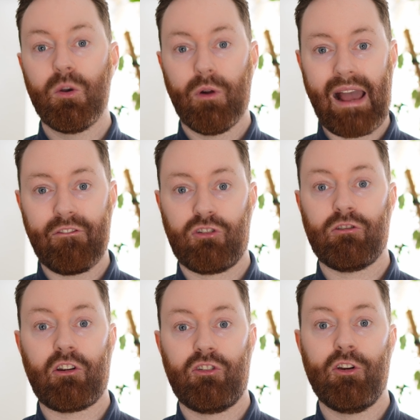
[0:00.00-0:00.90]
You want to have a
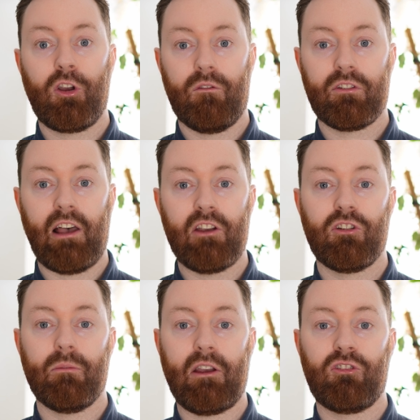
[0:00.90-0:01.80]
structure to your
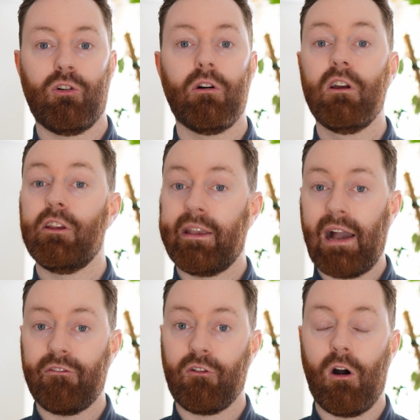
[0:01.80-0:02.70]
conversation to make sure you
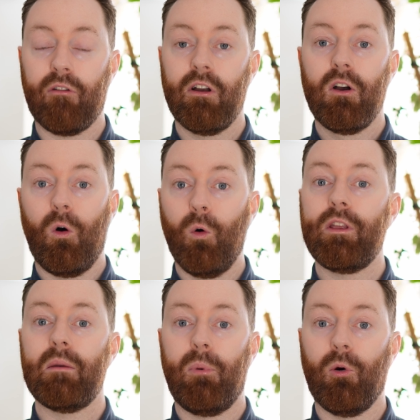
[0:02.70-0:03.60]
cover off all
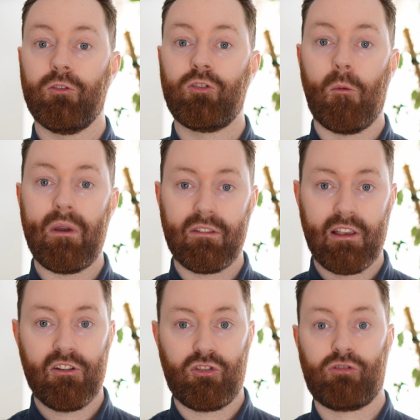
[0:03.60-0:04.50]
the important topics
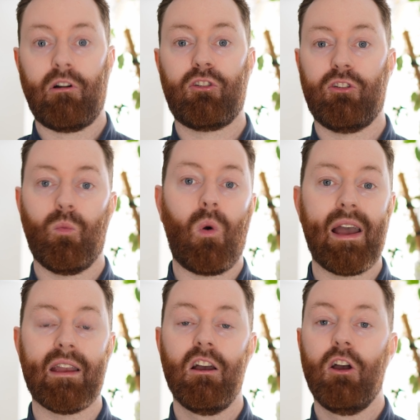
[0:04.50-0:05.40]
in a structured
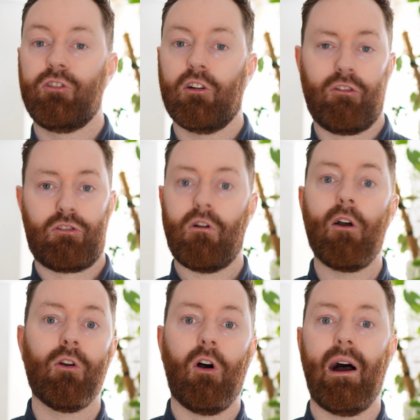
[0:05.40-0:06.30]
way. Don't just throw
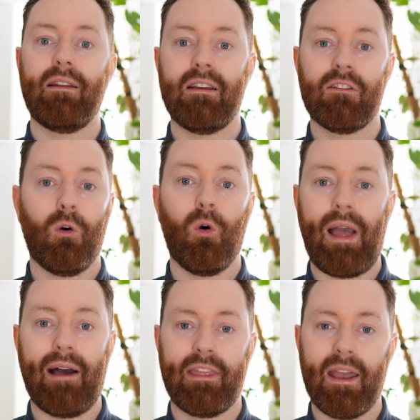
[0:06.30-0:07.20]
your ideas all
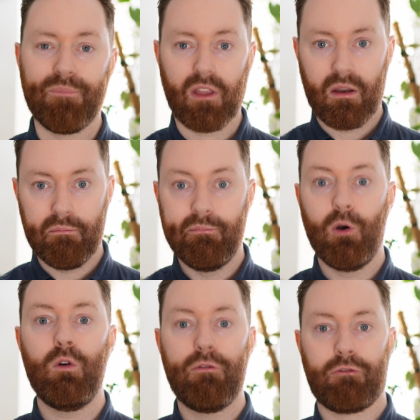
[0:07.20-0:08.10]
out there.
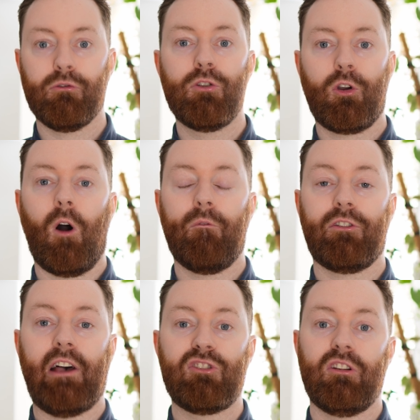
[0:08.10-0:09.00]
Move through the
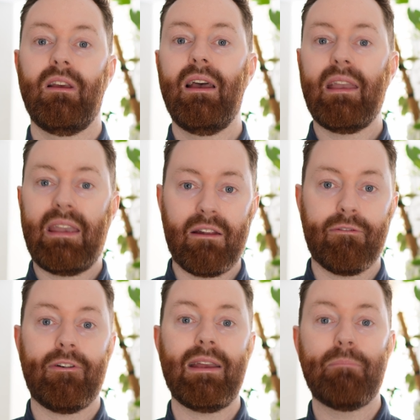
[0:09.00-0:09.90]
conversation, get
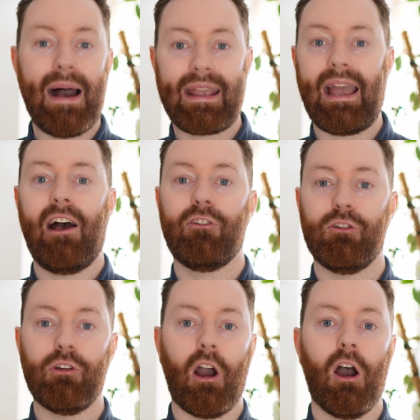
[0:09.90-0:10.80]
feedback as
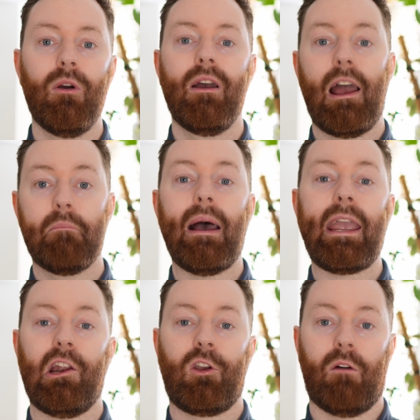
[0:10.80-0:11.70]
you go, and
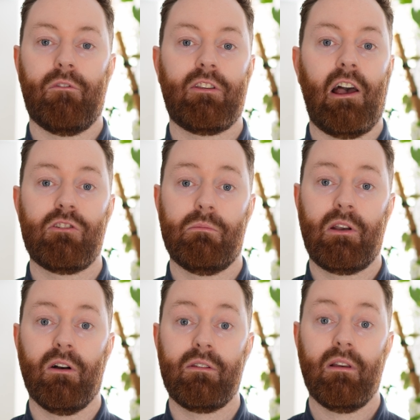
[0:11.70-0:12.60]
make it a conversation
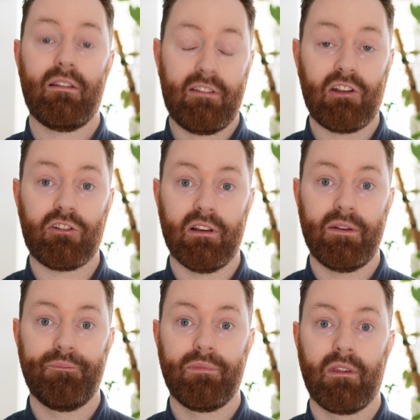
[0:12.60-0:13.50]
because essentially,